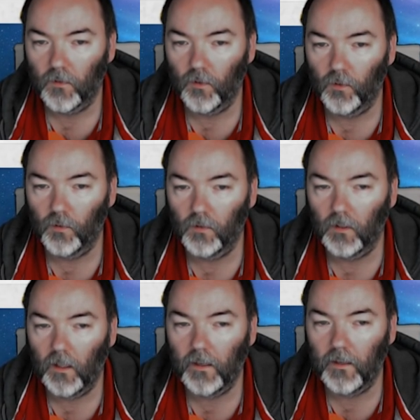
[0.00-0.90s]
your
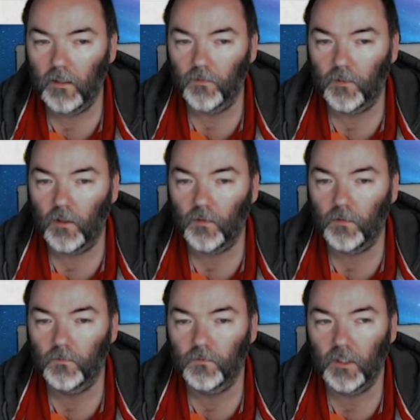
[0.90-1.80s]
line here of code,
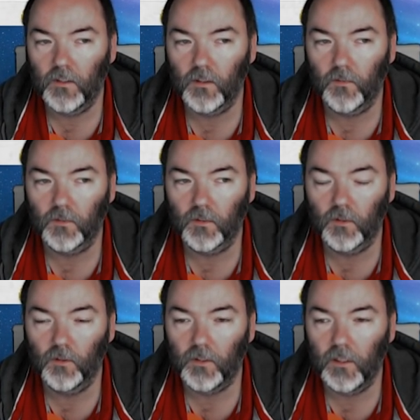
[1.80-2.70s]
change it over so it's
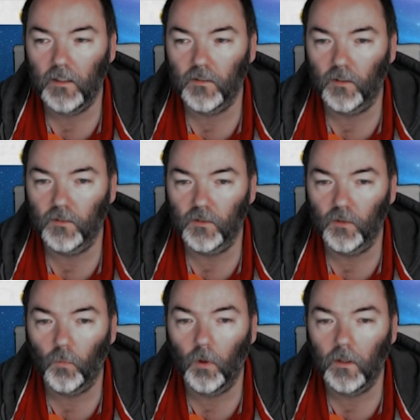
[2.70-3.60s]
your key, so it goes into your
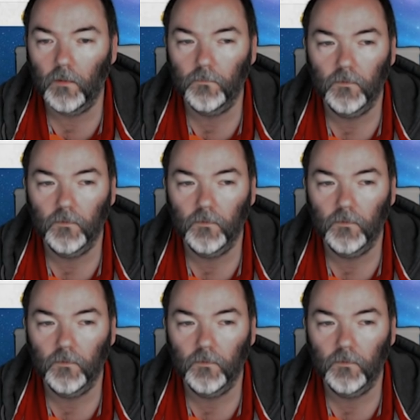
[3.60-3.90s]
wallet,